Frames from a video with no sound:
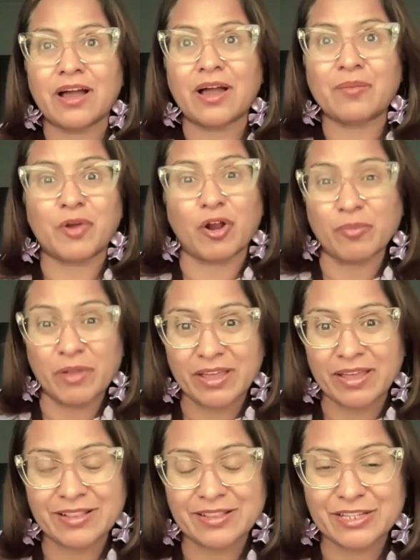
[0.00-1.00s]
I'm not
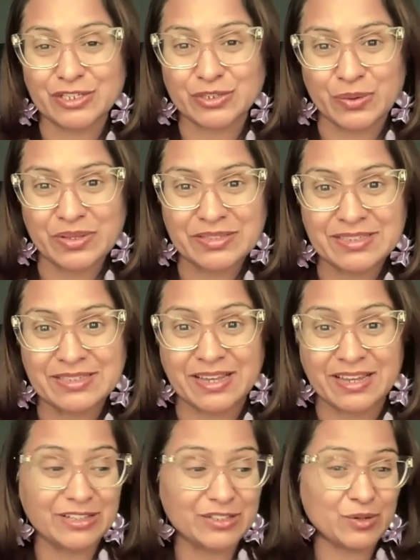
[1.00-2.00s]
making healthy choices. I
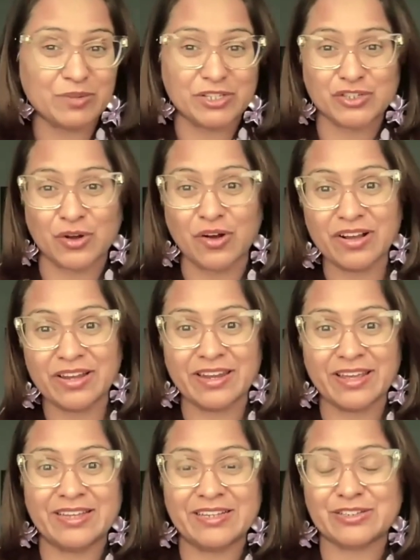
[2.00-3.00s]
eat so much chocolate.
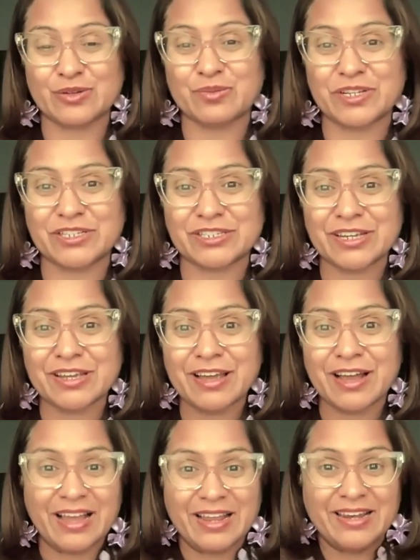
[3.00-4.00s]
I eat so much.
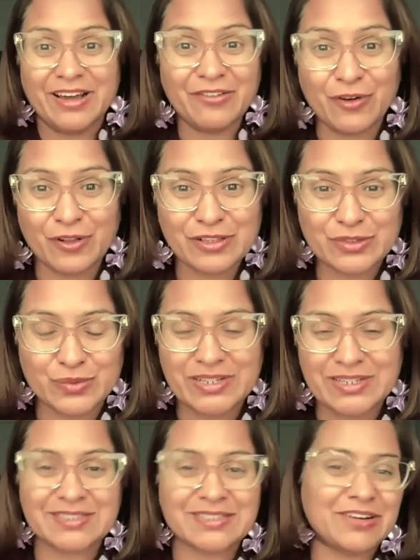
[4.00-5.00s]
I love all
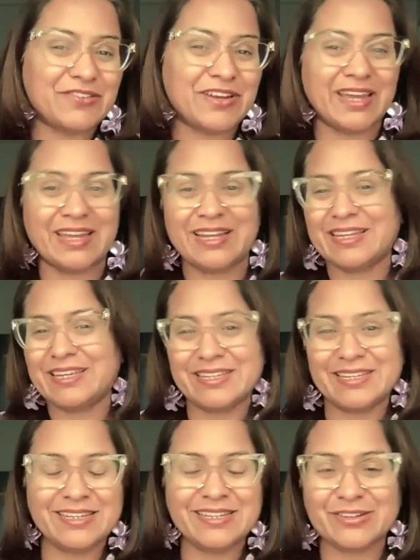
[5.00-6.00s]
sweet stuff. And I
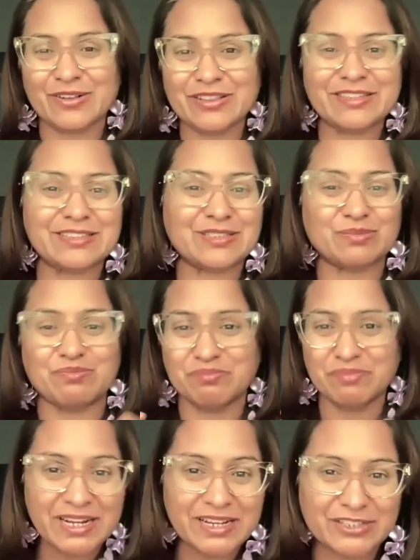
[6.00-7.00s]
eat all this
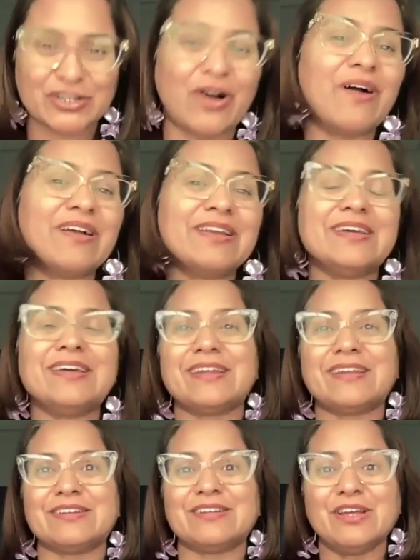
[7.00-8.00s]
milk chocolate
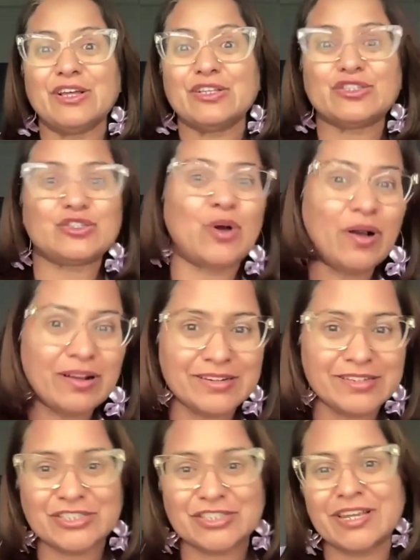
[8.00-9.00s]
and
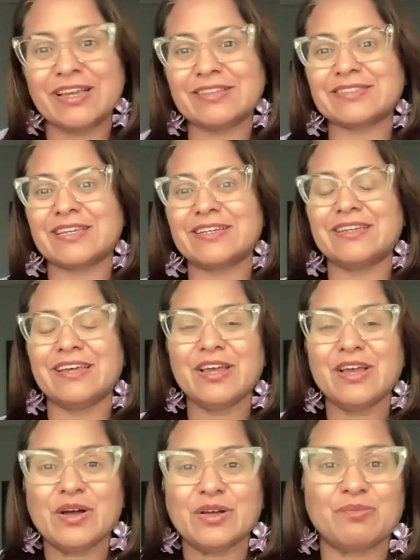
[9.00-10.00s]
chocolate shakes and
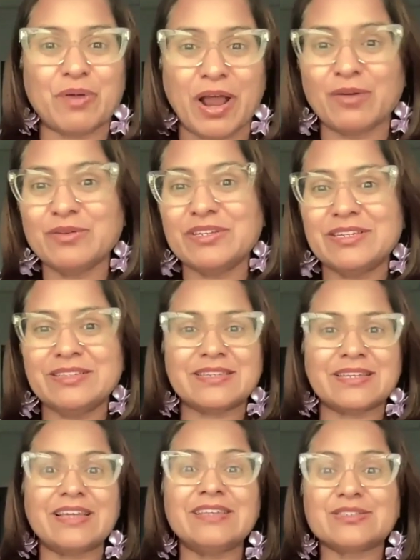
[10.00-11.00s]
brownies
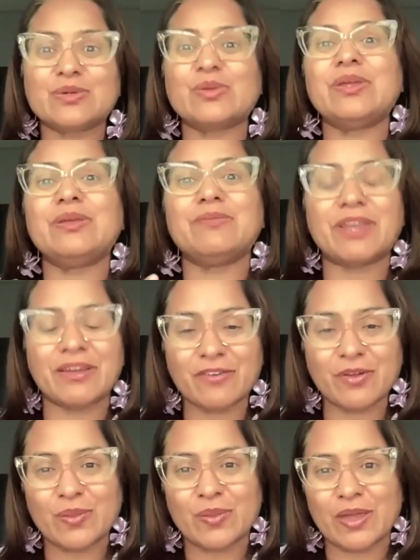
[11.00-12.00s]
and ice cream and
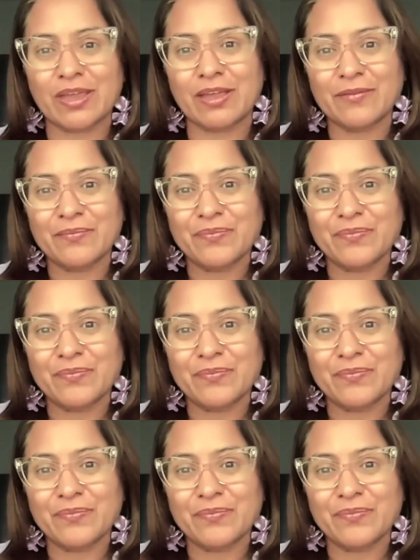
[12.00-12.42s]
everything.